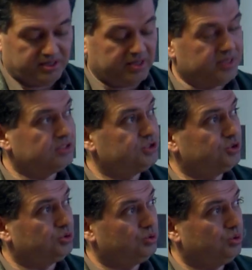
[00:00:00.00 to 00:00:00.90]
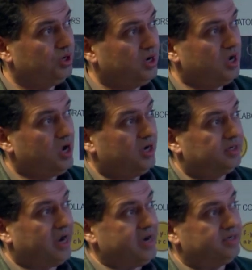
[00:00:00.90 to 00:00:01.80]
is you
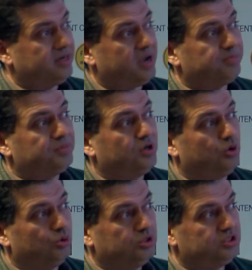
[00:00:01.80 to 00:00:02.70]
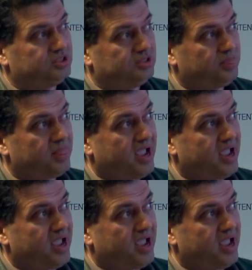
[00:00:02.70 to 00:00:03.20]
tighten up the holes,